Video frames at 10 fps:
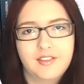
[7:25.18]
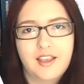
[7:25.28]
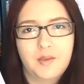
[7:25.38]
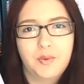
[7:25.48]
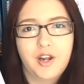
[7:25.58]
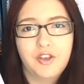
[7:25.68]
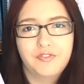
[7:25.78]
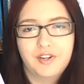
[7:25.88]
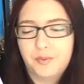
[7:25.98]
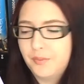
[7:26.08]
The second one
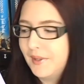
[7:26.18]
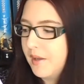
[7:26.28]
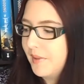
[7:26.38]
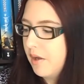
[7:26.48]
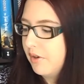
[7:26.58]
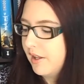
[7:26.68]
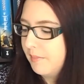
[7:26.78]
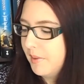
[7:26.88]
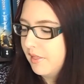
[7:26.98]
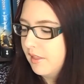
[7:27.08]
hopefully will be coming out
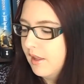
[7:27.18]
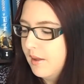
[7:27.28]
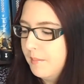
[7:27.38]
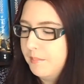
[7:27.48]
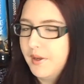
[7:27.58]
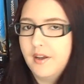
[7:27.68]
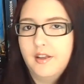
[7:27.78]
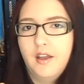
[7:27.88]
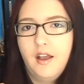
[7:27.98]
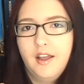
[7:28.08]
next month.
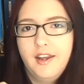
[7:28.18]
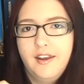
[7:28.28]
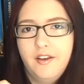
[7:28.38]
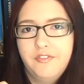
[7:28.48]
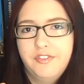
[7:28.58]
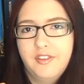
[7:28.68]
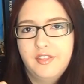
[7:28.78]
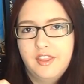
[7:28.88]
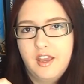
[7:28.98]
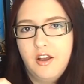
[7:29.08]
But I loved
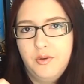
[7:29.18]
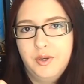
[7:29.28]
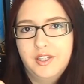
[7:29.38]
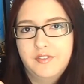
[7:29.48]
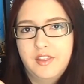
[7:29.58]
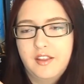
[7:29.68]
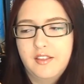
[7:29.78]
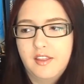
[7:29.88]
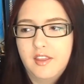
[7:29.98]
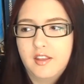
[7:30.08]
the artwork of
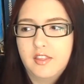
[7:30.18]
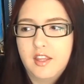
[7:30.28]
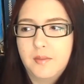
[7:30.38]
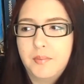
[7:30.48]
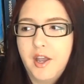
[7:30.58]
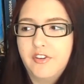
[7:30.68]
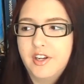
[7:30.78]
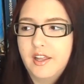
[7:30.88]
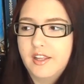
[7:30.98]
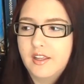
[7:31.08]
this. I think the
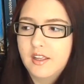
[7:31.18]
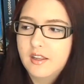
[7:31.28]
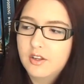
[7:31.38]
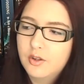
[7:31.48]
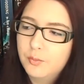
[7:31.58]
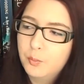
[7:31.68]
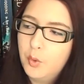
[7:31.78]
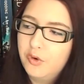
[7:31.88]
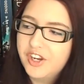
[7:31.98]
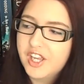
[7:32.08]
pirate-like
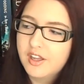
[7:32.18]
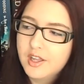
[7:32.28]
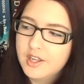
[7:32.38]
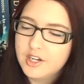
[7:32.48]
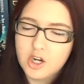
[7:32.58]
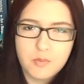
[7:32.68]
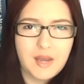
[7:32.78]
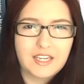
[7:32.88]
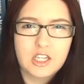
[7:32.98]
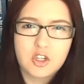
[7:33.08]
warrior
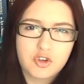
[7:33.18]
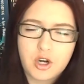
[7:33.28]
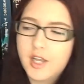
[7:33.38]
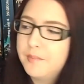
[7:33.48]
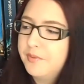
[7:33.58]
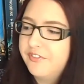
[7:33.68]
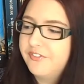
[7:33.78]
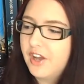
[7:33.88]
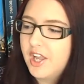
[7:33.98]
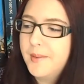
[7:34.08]
nomadic tribe
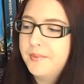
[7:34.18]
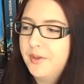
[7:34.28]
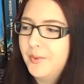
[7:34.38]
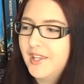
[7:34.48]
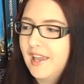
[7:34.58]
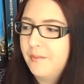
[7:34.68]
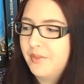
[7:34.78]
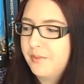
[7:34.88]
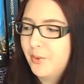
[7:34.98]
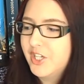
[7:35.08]
vibe that we get
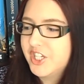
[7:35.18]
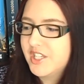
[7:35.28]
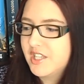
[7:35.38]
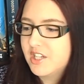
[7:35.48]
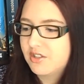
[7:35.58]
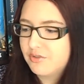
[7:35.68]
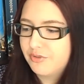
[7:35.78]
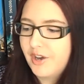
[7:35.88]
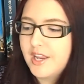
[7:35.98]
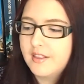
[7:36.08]
with the witches is
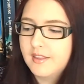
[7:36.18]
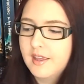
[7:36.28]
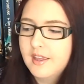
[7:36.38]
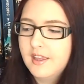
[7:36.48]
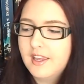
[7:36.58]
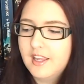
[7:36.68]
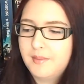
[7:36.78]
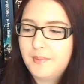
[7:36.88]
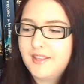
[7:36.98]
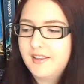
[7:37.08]
great.
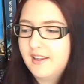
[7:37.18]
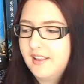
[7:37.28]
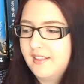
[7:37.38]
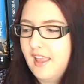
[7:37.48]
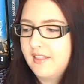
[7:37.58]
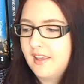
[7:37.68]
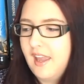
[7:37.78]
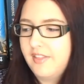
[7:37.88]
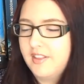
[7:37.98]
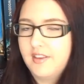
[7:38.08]
It's basically set
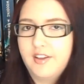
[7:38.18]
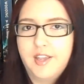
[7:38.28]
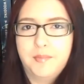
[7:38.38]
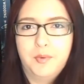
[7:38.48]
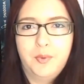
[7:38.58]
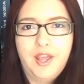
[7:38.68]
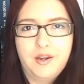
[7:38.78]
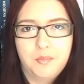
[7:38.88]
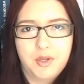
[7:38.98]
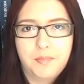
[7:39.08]
at the time
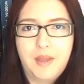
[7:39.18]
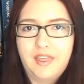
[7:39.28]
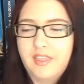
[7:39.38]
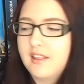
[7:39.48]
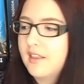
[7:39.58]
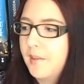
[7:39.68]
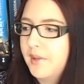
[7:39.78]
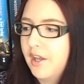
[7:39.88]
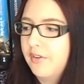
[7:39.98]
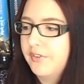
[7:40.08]
when Macbeth is
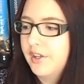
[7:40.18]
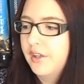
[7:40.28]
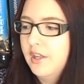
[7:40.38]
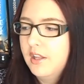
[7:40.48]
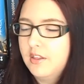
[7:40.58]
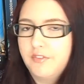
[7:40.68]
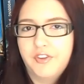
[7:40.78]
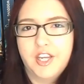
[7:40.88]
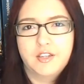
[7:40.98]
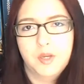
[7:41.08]
coming over to
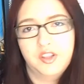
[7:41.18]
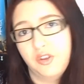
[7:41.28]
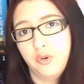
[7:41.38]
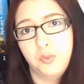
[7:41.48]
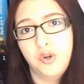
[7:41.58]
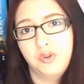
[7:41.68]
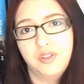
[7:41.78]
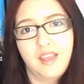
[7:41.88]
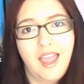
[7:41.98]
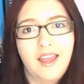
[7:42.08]
fight
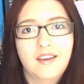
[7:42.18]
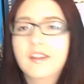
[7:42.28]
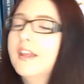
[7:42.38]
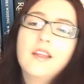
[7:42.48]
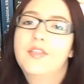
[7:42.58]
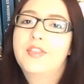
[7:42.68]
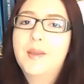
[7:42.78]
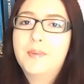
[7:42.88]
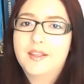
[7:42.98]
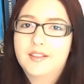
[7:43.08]
Macdonald, and
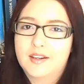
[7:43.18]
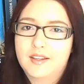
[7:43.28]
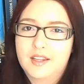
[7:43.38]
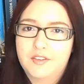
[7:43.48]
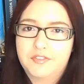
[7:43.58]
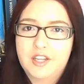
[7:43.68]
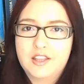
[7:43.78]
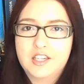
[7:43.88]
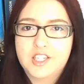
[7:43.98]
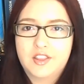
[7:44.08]
they're basically going to
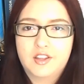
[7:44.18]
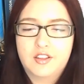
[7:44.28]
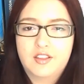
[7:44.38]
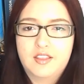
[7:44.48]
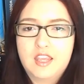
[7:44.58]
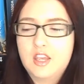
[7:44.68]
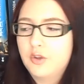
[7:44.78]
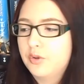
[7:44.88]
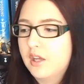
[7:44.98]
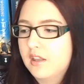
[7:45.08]
fight each other to see
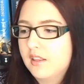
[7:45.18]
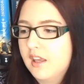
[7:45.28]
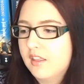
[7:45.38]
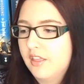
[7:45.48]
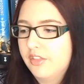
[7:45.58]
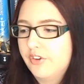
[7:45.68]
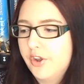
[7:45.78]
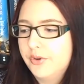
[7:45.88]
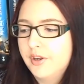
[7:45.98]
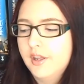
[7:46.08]
who can take the
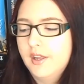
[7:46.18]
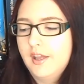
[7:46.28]
throne.